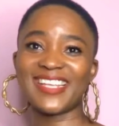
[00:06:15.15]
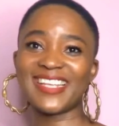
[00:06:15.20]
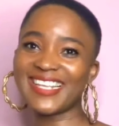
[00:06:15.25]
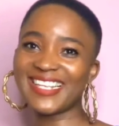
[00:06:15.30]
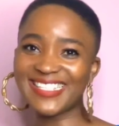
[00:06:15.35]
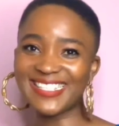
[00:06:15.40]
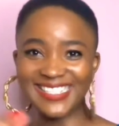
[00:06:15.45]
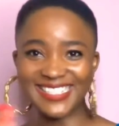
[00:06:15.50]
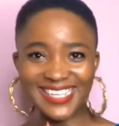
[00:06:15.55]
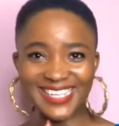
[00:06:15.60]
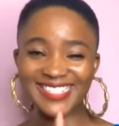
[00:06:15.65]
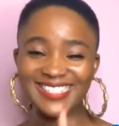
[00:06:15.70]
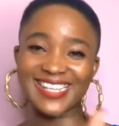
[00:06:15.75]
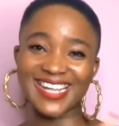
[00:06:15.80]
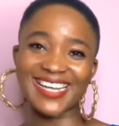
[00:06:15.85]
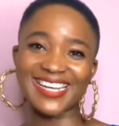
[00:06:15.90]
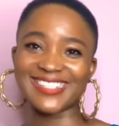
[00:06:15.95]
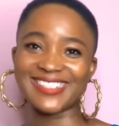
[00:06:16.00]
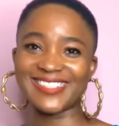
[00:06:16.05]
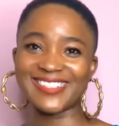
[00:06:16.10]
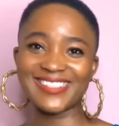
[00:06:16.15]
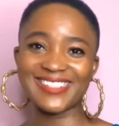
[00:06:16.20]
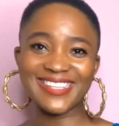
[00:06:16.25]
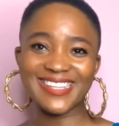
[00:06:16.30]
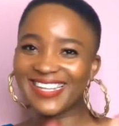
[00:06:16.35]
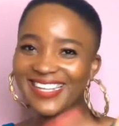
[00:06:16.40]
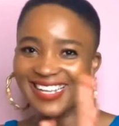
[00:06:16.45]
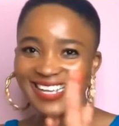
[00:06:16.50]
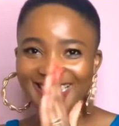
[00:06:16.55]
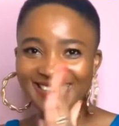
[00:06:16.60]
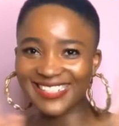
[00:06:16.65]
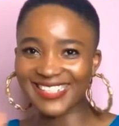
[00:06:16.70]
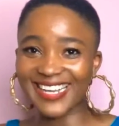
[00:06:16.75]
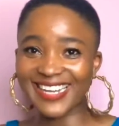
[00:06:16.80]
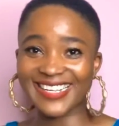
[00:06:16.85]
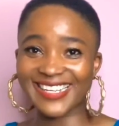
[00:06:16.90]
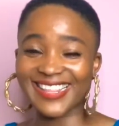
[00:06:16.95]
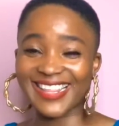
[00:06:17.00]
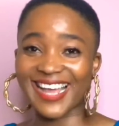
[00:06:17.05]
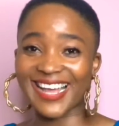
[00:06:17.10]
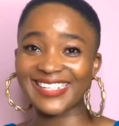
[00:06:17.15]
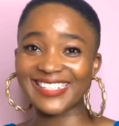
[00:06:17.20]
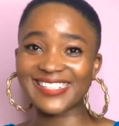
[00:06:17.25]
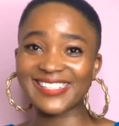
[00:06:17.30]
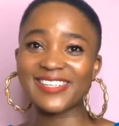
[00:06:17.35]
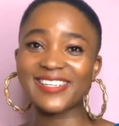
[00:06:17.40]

Just that, exactly that.